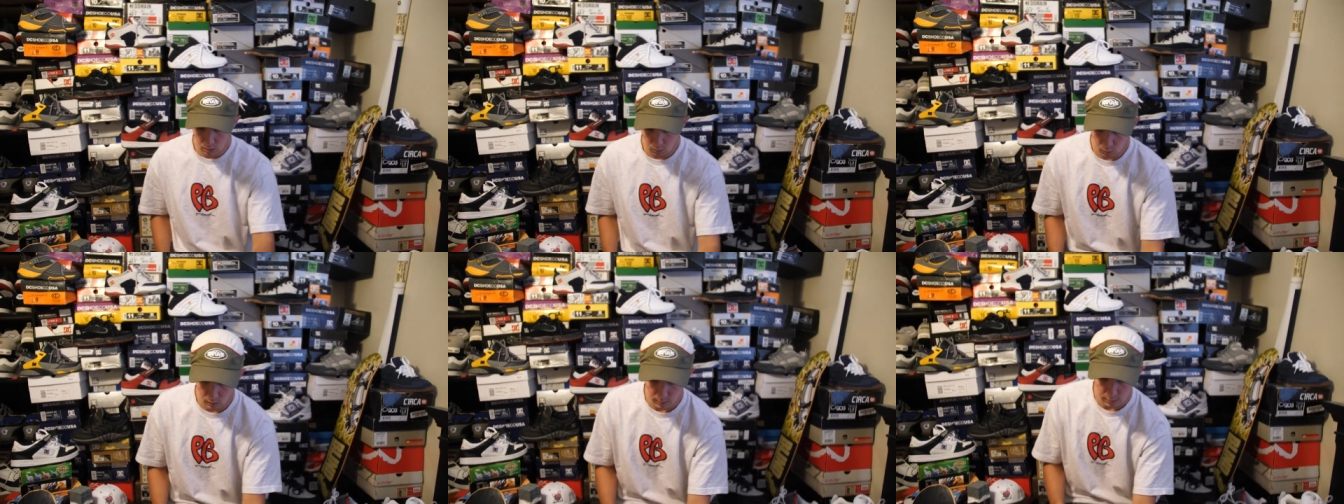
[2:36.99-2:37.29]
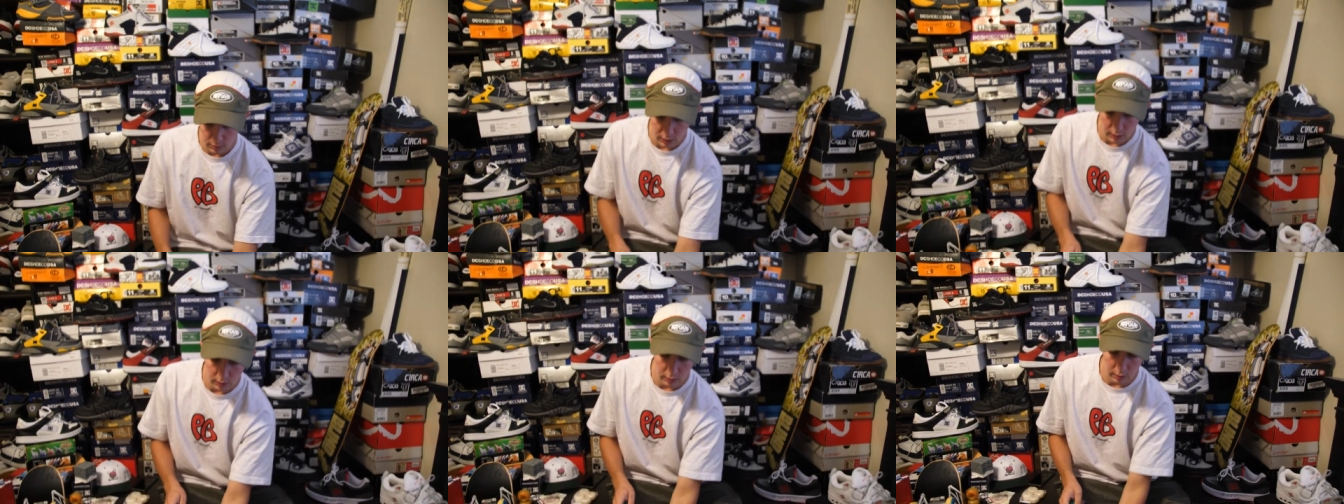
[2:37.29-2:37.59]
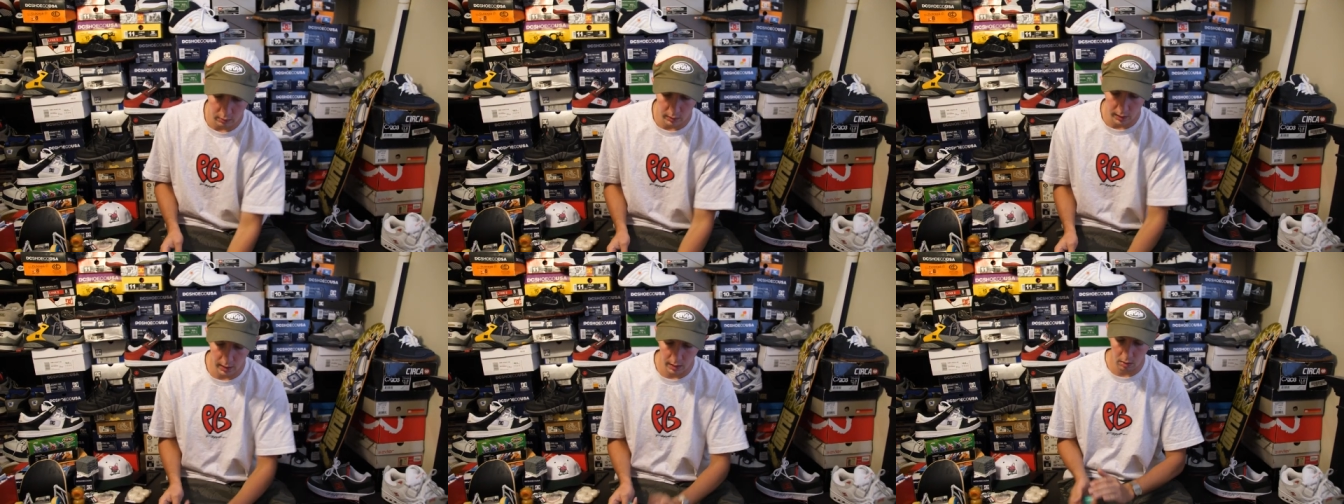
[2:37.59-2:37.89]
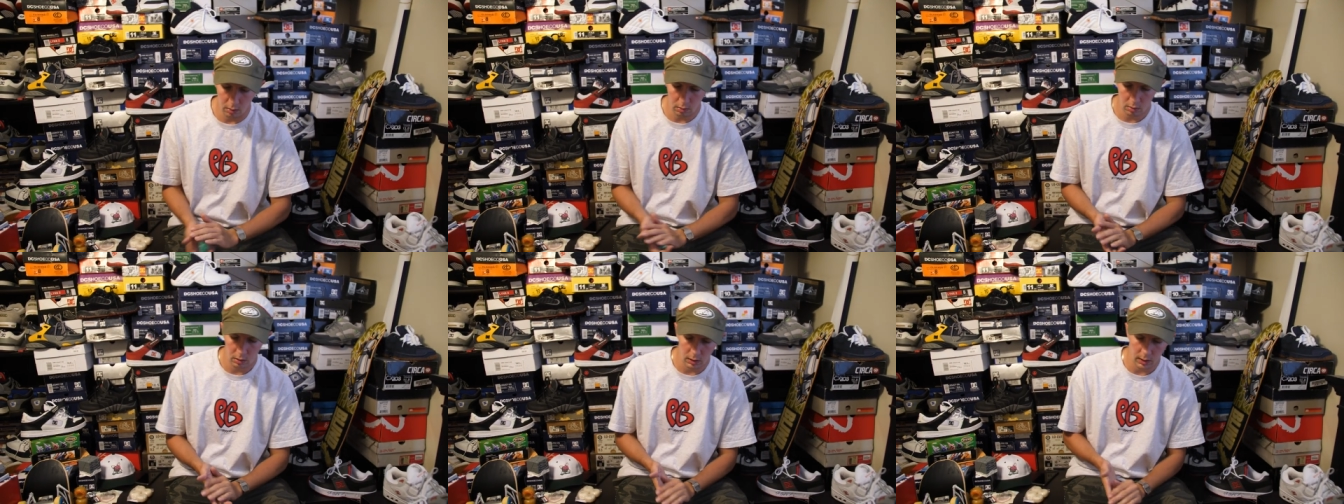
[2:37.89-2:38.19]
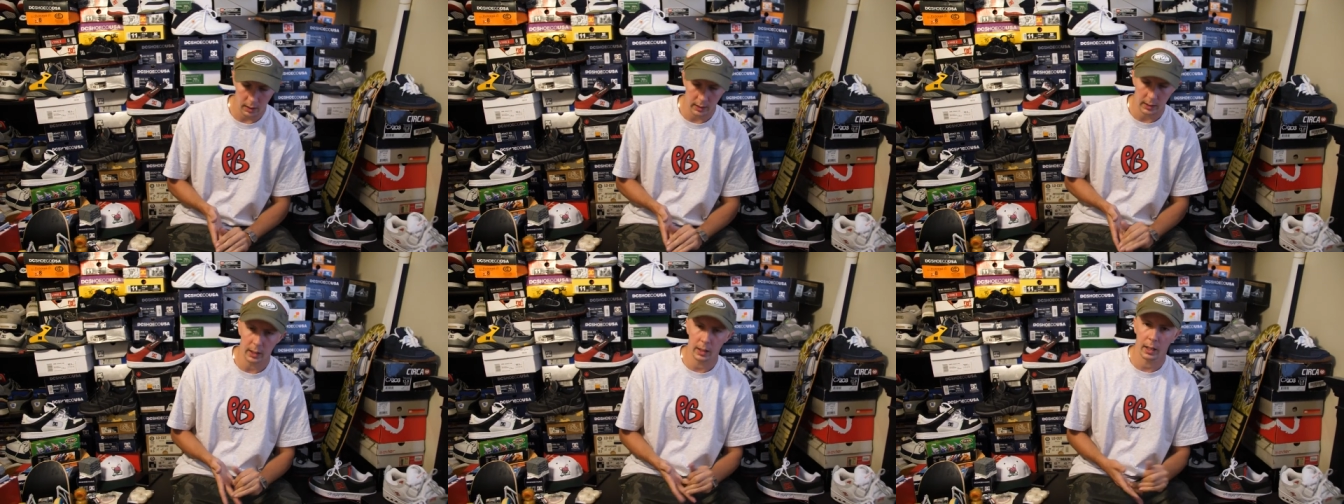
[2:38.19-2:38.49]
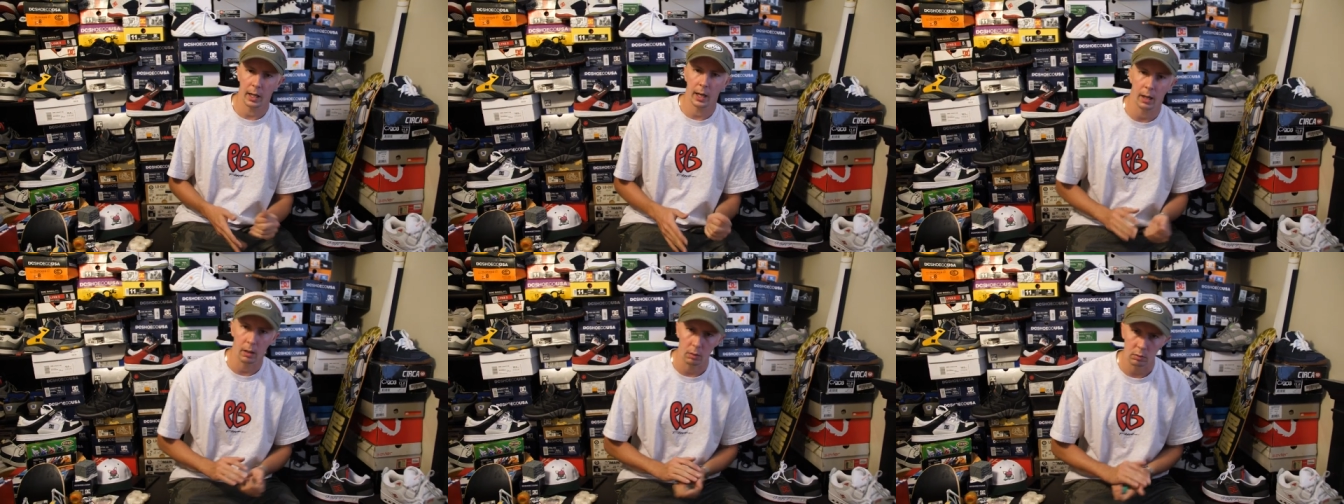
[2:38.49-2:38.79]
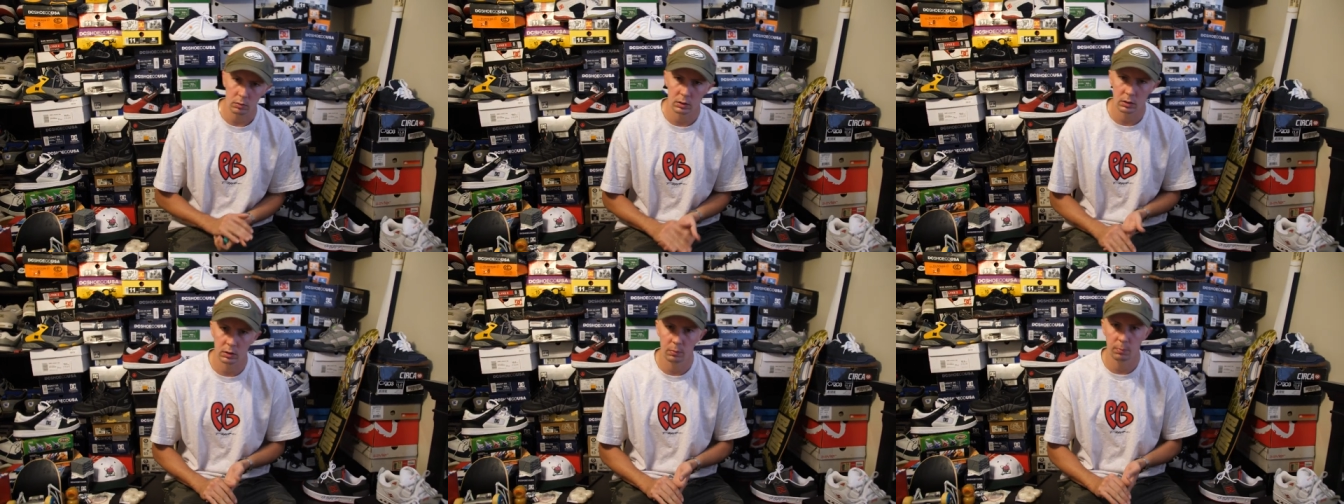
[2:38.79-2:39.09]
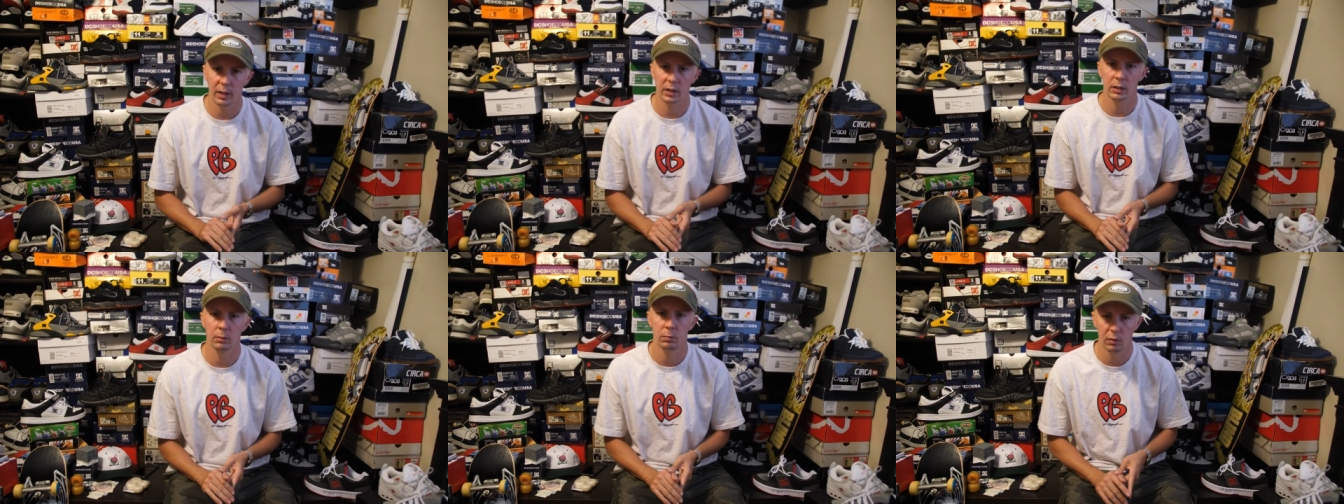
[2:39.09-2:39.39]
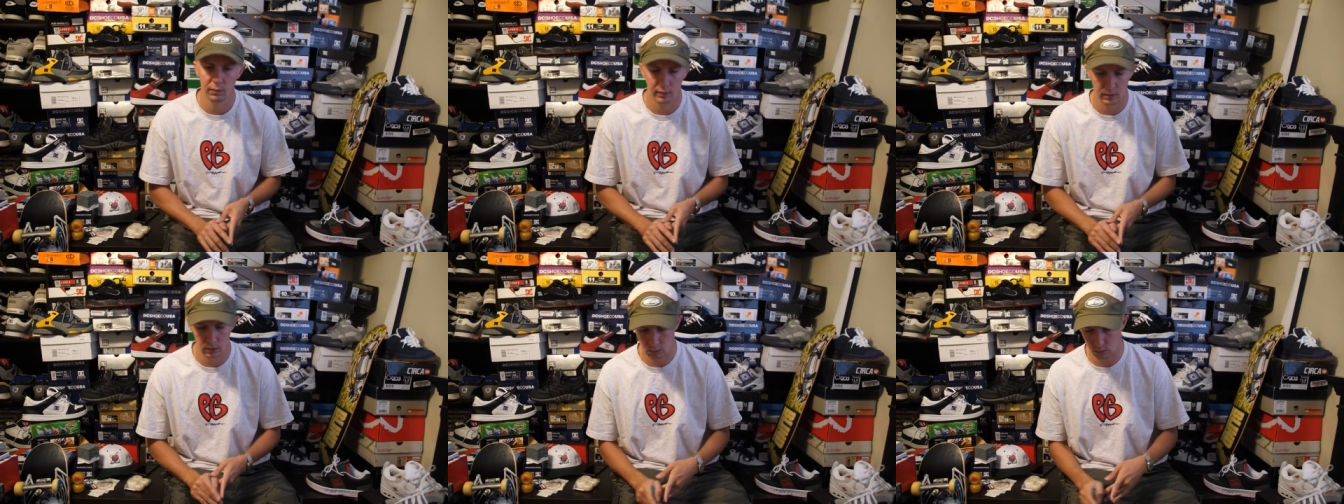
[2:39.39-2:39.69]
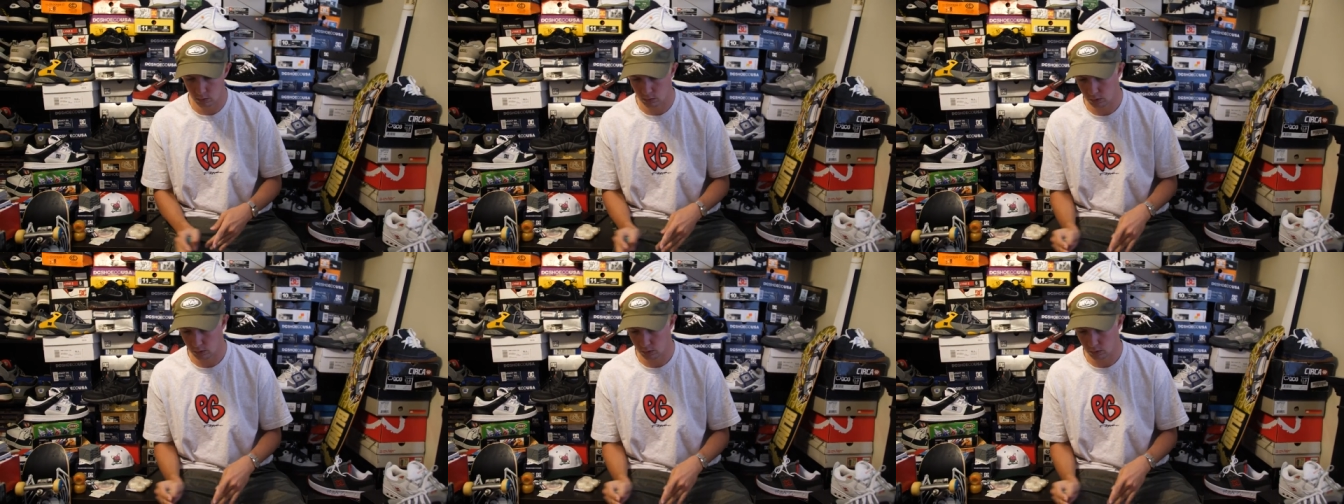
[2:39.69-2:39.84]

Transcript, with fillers: what I'm trying to do now, I got a house, about to move into